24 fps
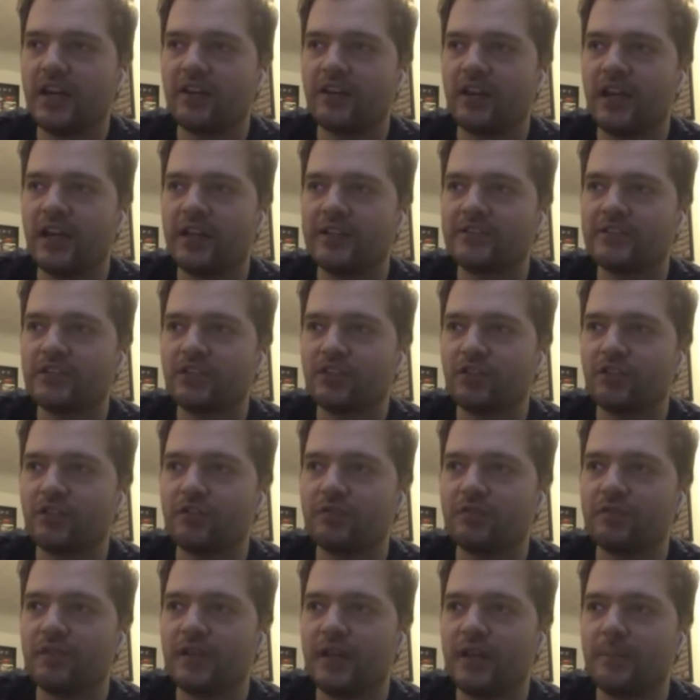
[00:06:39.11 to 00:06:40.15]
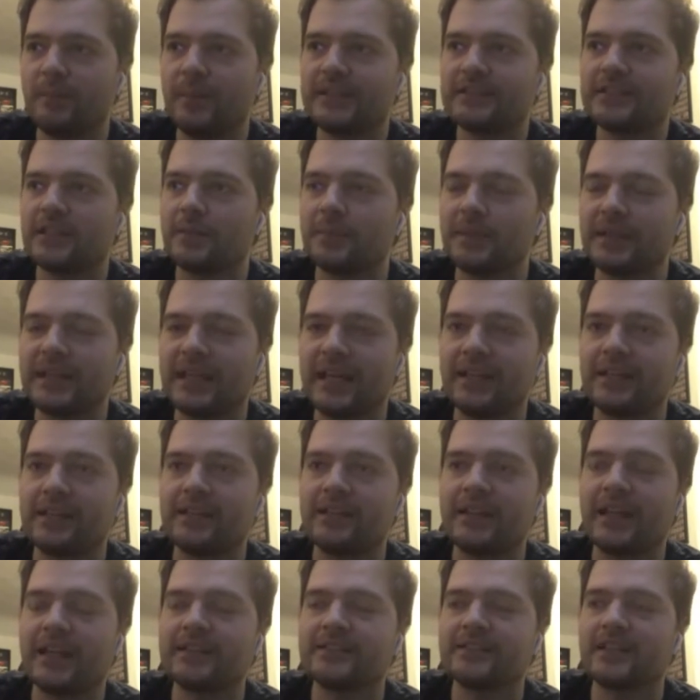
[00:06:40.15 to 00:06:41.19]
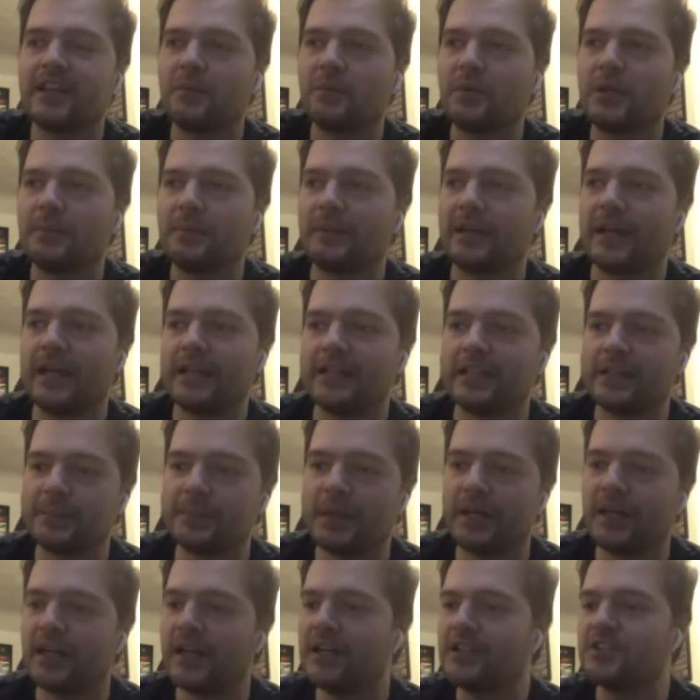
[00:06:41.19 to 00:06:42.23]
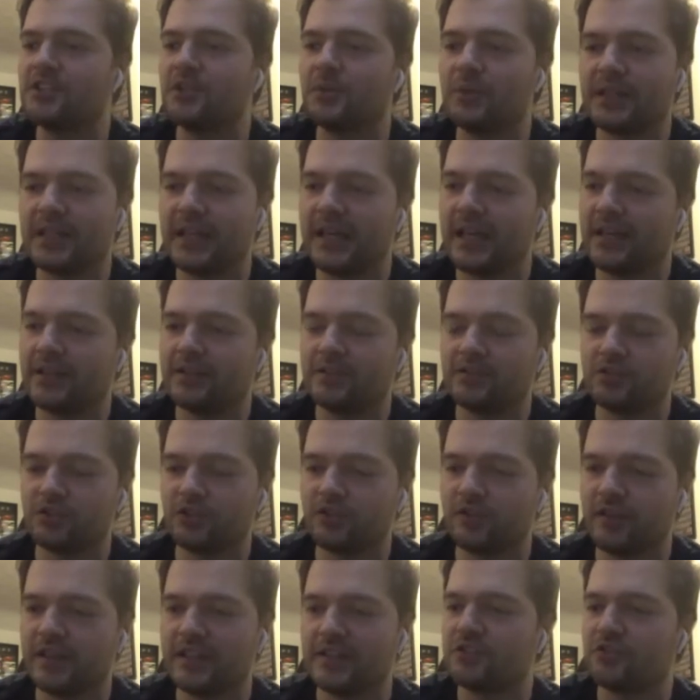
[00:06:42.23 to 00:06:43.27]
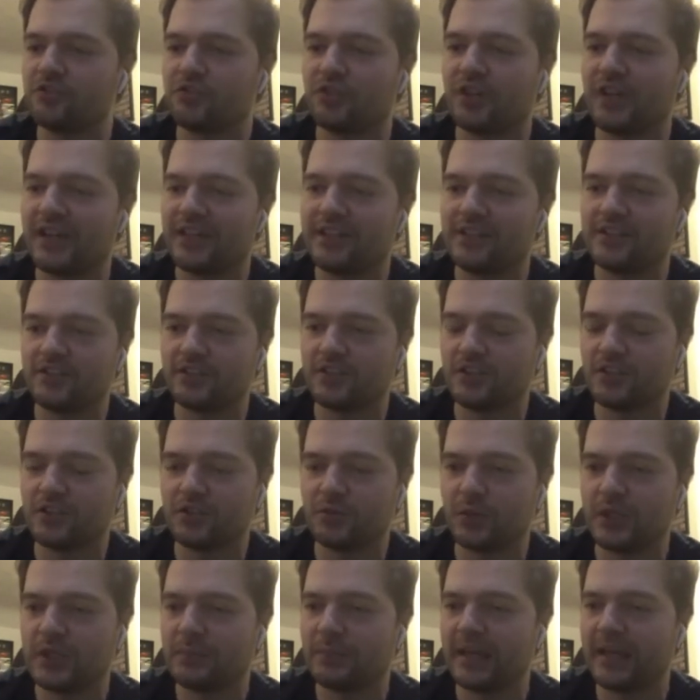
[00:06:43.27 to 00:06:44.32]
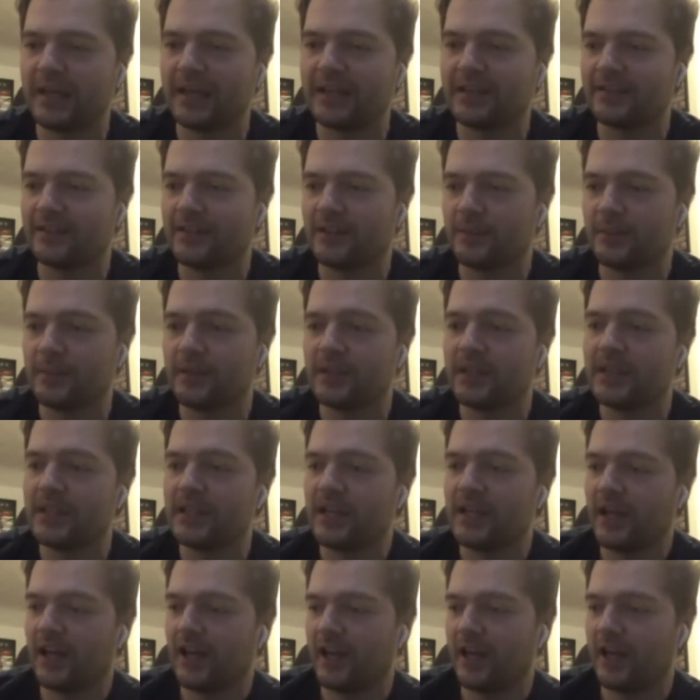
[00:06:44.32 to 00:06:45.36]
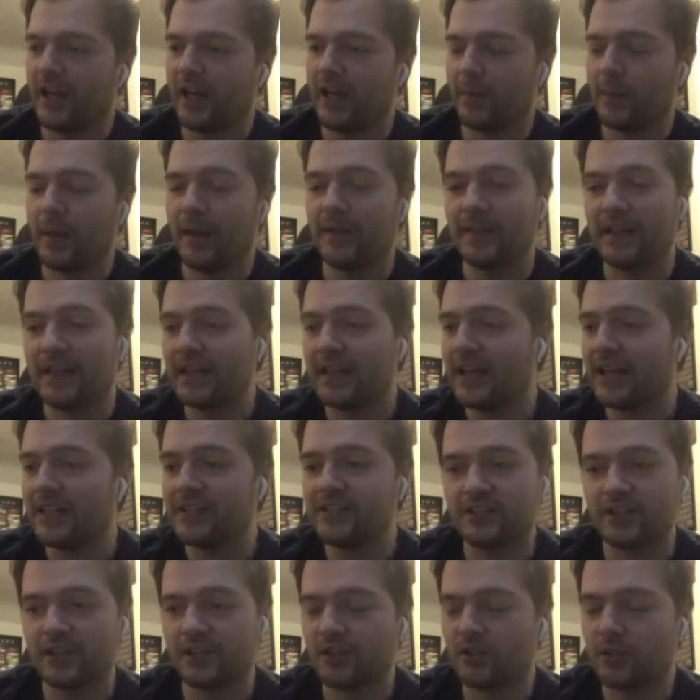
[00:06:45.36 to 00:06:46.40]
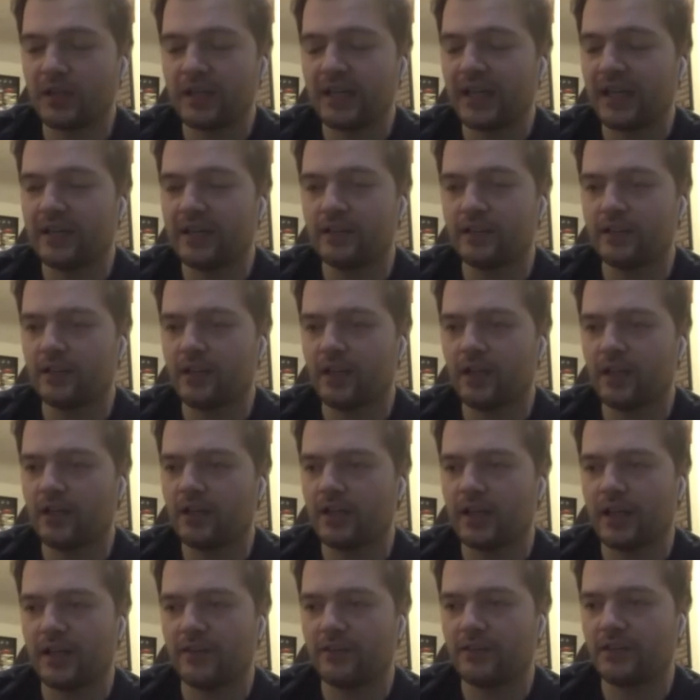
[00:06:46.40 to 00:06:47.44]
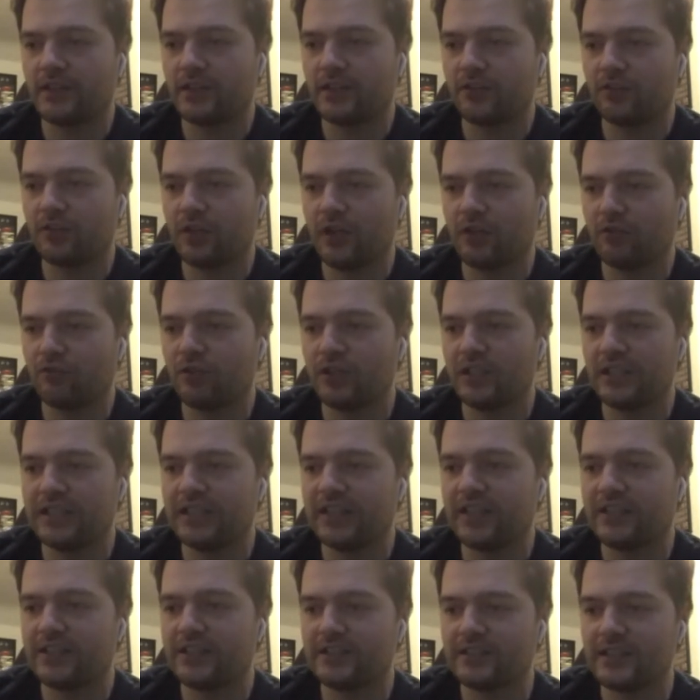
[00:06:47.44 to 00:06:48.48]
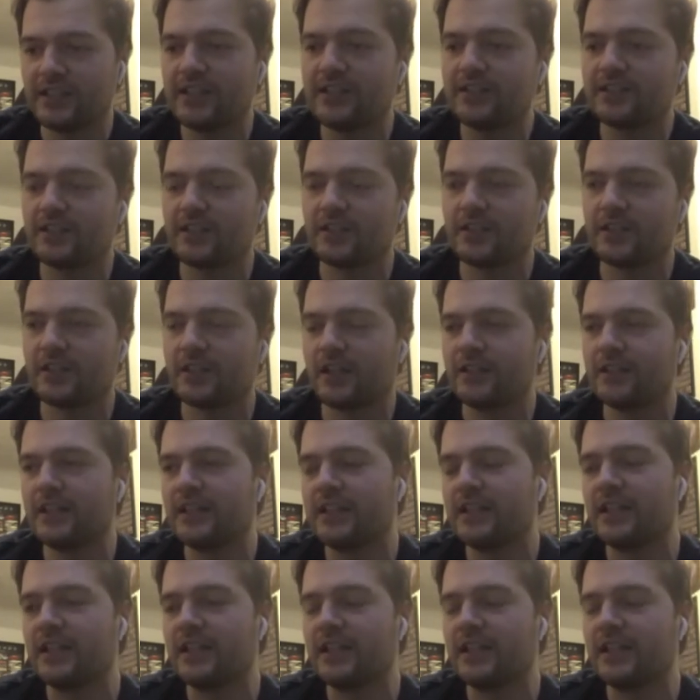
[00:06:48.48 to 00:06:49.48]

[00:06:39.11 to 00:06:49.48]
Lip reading: have sort of picked up again in that time we played them. Arsenal again sort of hit stride as soon as we played them. And then Leicester, who again are having a really great season. And I think